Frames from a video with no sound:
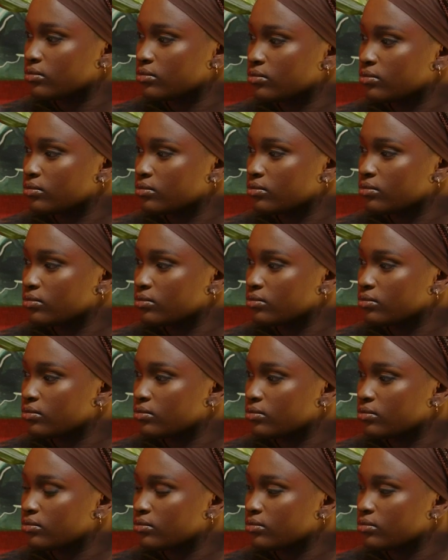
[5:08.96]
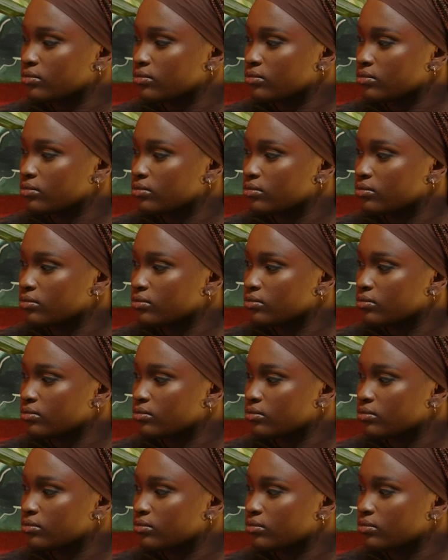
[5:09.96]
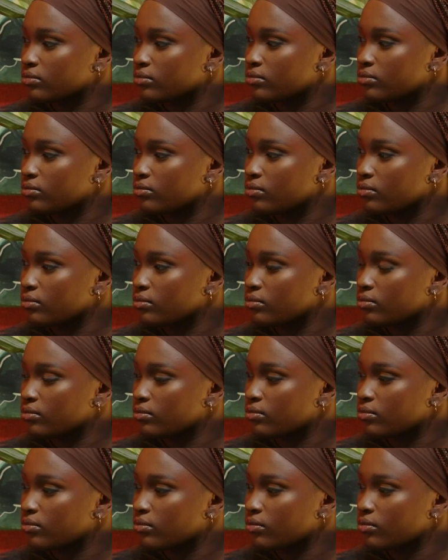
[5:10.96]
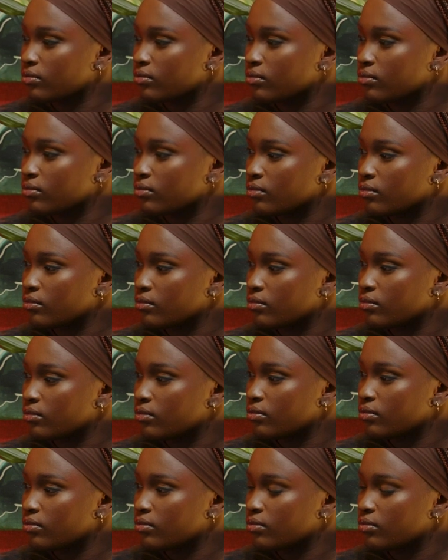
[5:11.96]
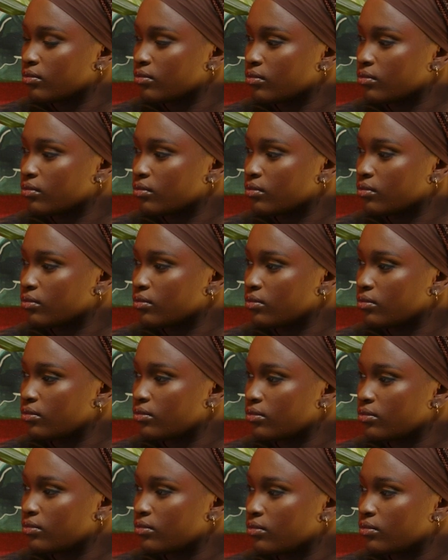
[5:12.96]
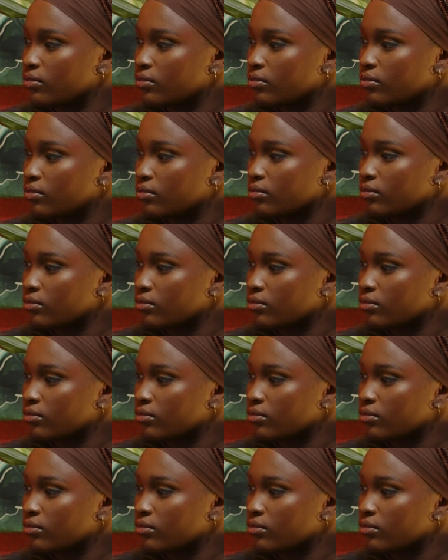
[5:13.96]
[no speech]